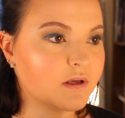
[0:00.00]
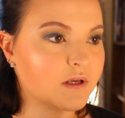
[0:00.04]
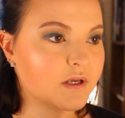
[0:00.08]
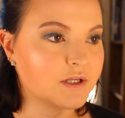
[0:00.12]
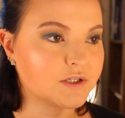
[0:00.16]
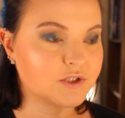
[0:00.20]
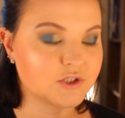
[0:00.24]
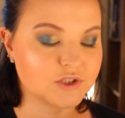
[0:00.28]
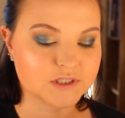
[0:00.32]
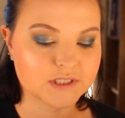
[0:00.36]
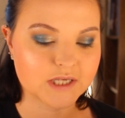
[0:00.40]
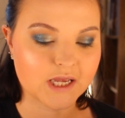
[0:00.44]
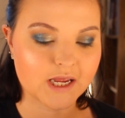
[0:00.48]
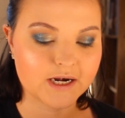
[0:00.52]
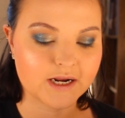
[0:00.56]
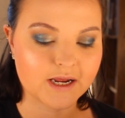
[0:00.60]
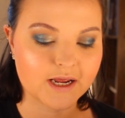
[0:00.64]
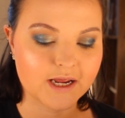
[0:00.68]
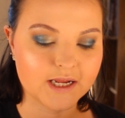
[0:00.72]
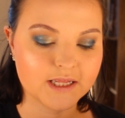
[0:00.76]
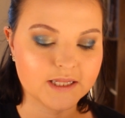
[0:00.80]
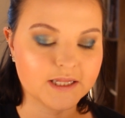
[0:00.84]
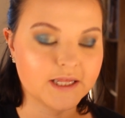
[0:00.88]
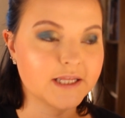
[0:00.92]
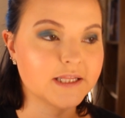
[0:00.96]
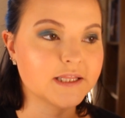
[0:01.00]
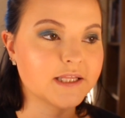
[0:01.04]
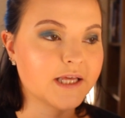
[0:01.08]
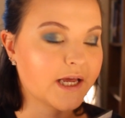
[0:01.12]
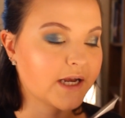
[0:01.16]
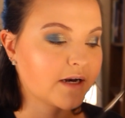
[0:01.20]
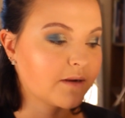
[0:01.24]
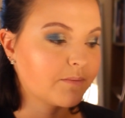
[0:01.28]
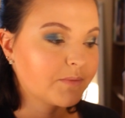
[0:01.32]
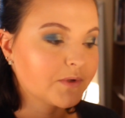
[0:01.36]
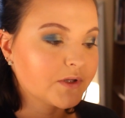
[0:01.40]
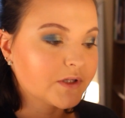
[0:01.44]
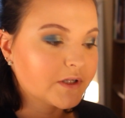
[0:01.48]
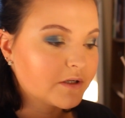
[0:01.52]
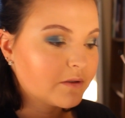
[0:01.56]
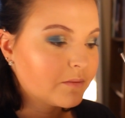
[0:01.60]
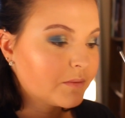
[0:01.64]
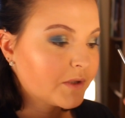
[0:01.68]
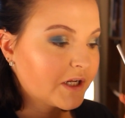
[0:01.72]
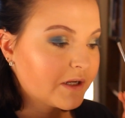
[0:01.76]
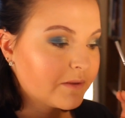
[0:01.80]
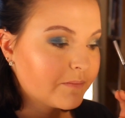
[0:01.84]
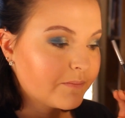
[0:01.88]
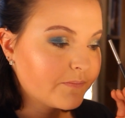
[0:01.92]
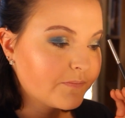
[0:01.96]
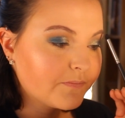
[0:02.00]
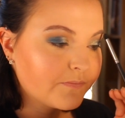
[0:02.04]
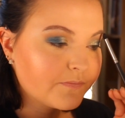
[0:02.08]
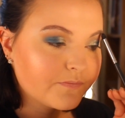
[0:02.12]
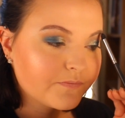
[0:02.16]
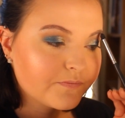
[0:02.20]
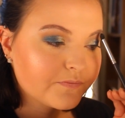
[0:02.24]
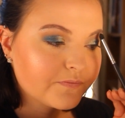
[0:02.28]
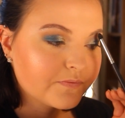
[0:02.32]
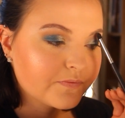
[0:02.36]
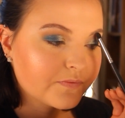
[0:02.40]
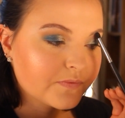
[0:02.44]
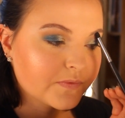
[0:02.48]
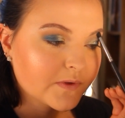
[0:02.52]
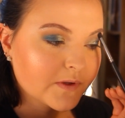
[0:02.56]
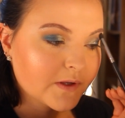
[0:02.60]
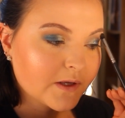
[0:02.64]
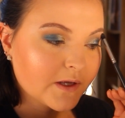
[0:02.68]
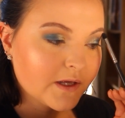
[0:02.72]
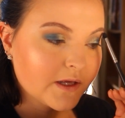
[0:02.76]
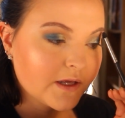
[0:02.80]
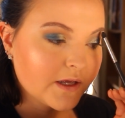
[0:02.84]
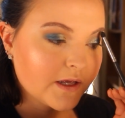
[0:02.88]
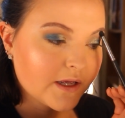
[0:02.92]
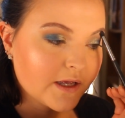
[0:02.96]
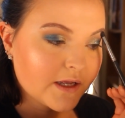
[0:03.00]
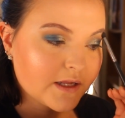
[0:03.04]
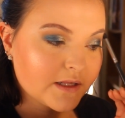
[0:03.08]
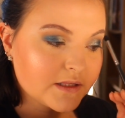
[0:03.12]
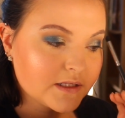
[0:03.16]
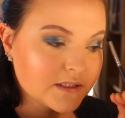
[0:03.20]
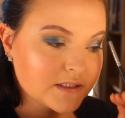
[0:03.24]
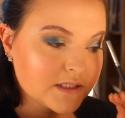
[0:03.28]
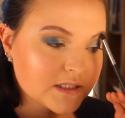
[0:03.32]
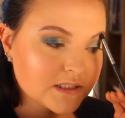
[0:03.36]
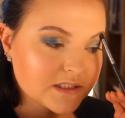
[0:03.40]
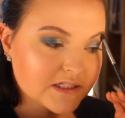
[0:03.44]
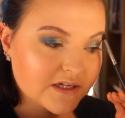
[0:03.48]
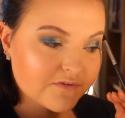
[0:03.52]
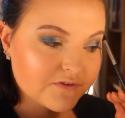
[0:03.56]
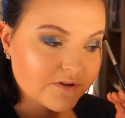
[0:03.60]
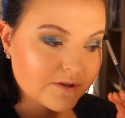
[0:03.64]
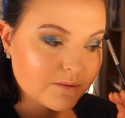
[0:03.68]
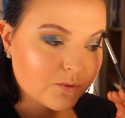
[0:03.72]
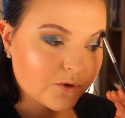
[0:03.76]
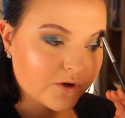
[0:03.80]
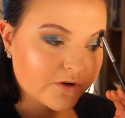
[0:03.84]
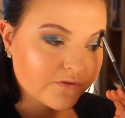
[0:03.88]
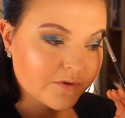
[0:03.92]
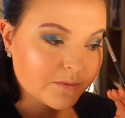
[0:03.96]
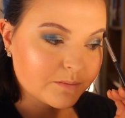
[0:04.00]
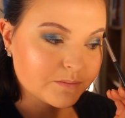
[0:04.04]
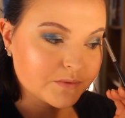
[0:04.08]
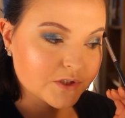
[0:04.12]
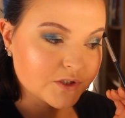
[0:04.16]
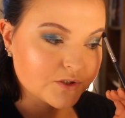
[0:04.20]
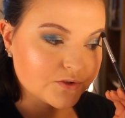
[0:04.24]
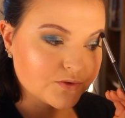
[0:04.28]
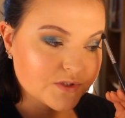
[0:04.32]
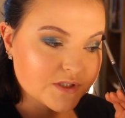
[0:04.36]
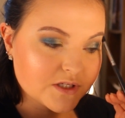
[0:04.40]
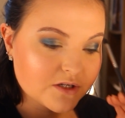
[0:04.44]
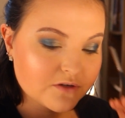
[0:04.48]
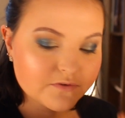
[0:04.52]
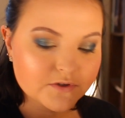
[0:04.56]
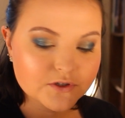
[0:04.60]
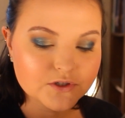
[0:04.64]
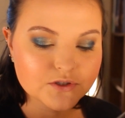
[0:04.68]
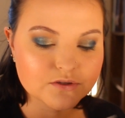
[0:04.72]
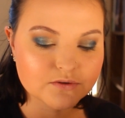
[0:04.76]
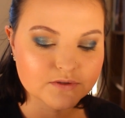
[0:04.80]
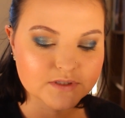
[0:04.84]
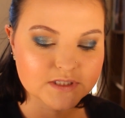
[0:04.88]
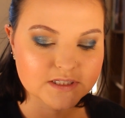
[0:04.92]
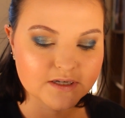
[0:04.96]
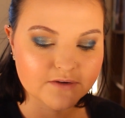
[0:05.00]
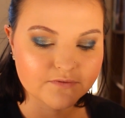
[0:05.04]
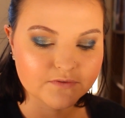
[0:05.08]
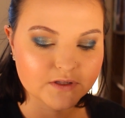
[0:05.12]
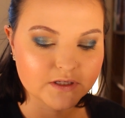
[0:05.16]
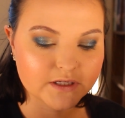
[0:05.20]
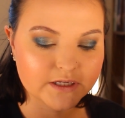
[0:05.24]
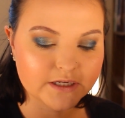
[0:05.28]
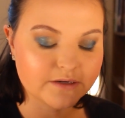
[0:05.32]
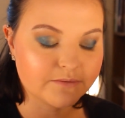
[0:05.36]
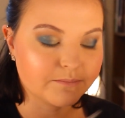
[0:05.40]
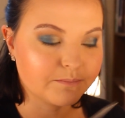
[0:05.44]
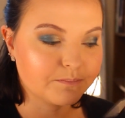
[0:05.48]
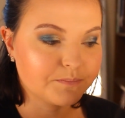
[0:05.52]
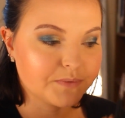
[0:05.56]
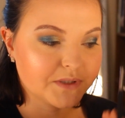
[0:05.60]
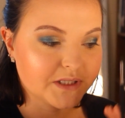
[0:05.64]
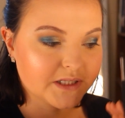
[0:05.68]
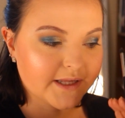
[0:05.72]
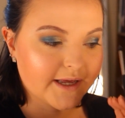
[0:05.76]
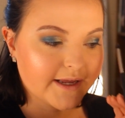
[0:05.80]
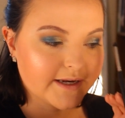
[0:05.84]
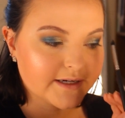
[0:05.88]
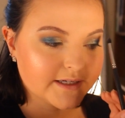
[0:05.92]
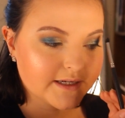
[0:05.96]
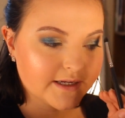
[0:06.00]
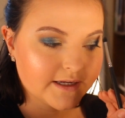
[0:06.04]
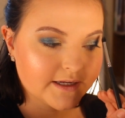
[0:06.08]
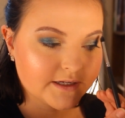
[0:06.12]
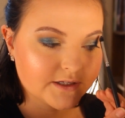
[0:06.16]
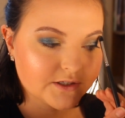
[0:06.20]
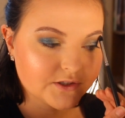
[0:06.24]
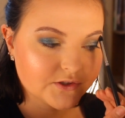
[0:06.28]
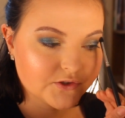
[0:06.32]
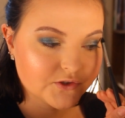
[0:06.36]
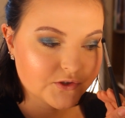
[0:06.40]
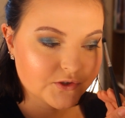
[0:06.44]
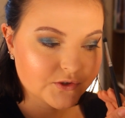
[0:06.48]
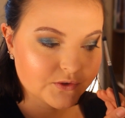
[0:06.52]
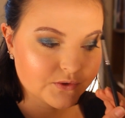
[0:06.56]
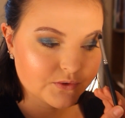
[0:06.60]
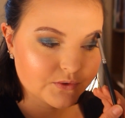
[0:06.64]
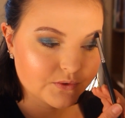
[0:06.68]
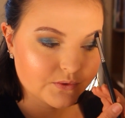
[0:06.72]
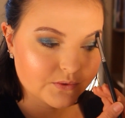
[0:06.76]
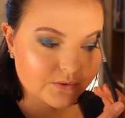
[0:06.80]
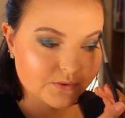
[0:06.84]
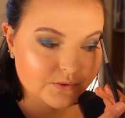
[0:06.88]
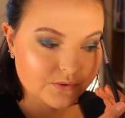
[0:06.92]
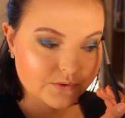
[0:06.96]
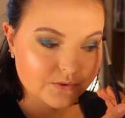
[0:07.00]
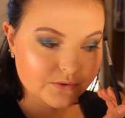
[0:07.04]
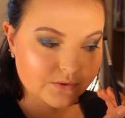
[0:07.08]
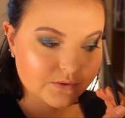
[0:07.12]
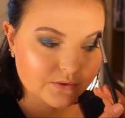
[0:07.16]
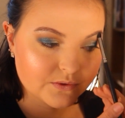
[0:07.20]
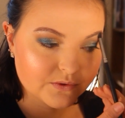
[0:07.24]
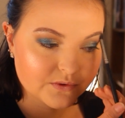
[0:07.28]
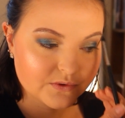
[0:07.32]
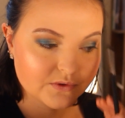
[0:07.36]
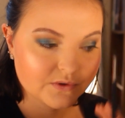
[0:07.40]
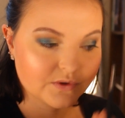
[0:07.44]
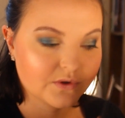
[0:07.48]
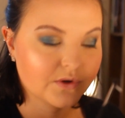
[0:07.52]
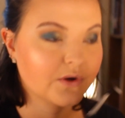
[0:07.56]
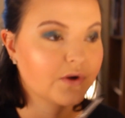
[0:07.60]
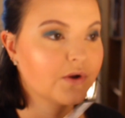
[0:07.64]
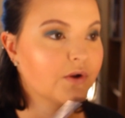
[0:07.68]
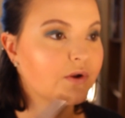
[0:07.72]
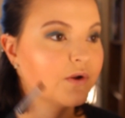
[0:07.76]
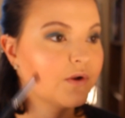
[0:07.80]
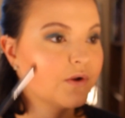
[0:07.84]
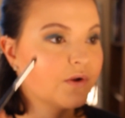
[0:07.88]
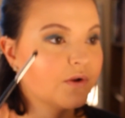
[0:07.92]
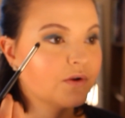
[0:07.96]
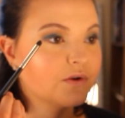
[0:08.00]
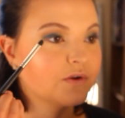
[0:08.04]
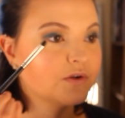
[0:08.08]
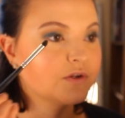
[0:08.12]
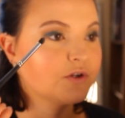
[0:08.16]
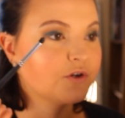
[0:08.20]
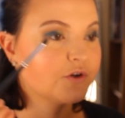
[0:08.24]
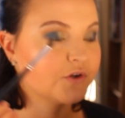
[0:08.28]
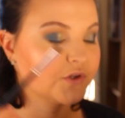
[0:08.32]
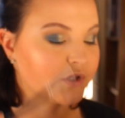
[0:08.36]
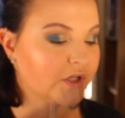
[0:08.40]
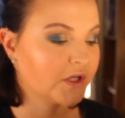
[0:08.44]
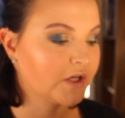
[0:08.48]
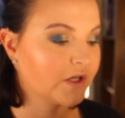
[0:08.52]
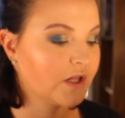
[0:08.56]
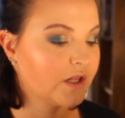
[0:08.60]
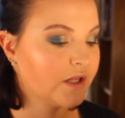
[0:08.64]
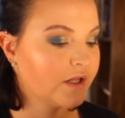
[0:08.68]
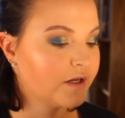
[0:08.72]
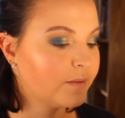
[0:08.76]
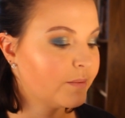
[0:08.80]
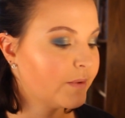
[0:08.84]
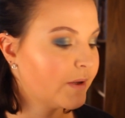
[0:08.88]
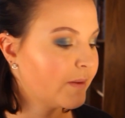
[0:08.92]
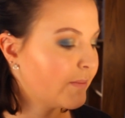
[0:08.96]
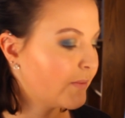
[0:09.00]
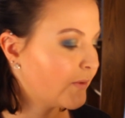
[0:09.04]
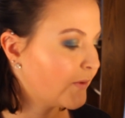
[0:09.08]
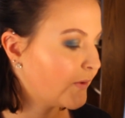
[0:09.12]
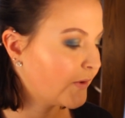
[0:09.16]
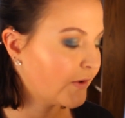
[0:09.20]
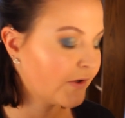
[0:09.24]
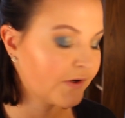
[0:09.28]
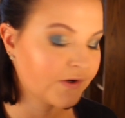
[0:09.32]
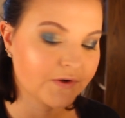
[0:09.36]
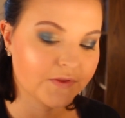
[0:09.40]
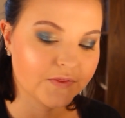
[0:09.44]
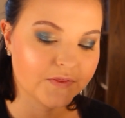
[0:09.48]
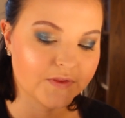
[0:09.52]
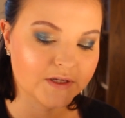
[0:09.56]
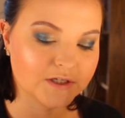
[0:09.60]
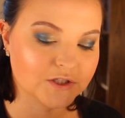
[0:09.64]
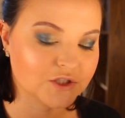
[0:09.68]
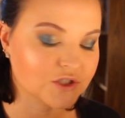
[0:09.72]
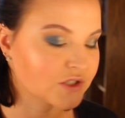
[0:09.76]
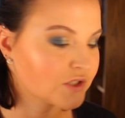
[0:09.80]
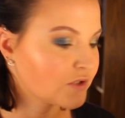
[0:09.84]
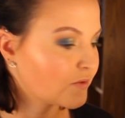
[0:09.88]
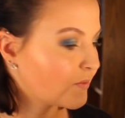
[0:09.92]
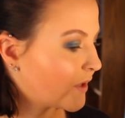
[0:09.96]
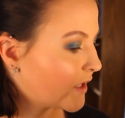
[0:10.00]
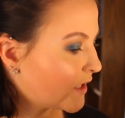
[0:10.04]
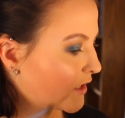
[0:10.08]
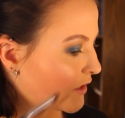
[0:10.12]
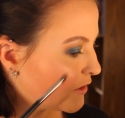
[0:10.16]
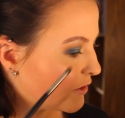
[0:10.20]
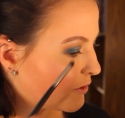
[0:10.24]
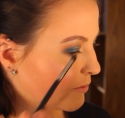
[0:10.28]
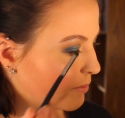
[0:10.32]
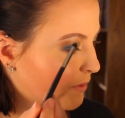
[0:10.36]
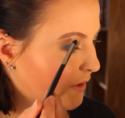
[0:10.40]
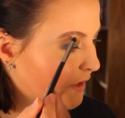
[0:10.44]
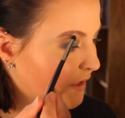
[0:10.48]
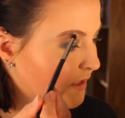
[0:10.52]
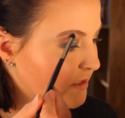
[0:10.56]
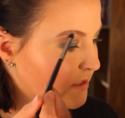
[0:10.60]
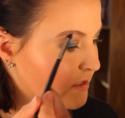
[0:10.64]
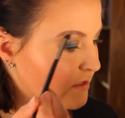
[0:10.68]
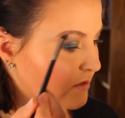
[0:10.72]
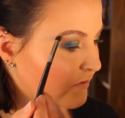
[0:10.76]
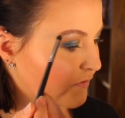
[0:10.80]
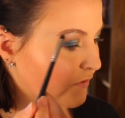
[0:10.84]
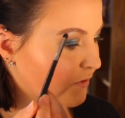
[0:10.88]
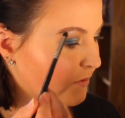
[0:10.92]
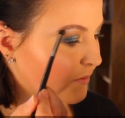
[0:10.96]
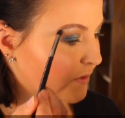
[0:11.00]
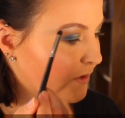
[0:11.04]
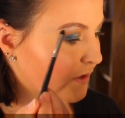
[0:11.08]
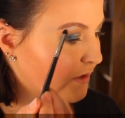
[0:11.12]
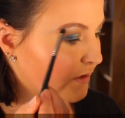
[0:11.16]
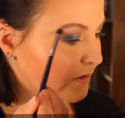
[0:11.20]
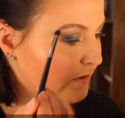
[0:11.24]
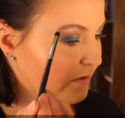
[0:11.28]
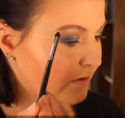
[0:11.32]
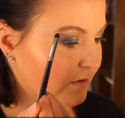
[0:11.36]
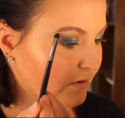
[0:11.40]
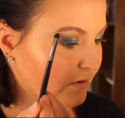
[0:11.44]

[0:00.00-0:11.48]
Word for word: And just kind of highlight that up a little bit. And this is definitely more of a blue silver, so it's definitely going to blend into your look a little bit more than just regular plain silver would.